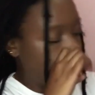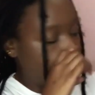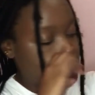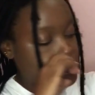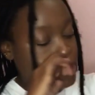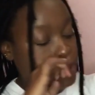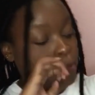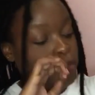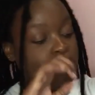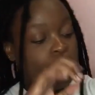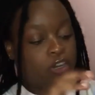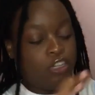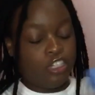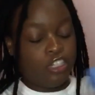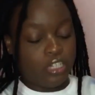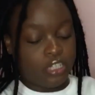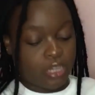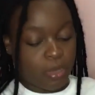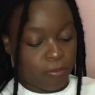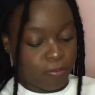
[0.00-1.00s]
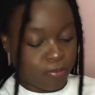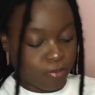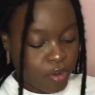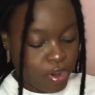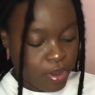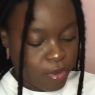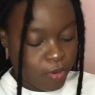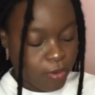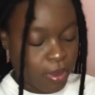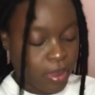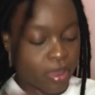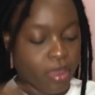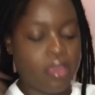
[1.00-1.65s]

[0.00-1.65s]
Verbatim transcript: So let me finish this up really quick.